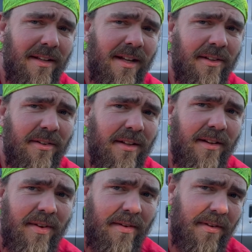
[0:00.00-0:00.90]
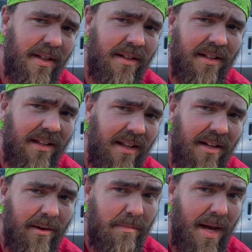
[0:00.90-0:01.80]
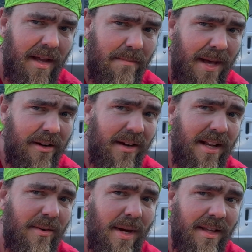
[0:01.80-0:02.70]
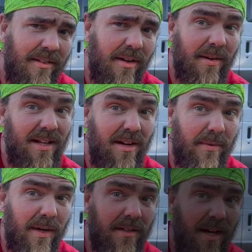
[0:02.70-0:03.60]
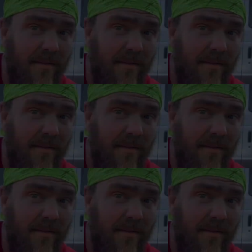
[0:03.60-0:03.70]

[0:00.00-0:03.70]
and I learned to live off a little, pocket battery anyway, so it all worked out.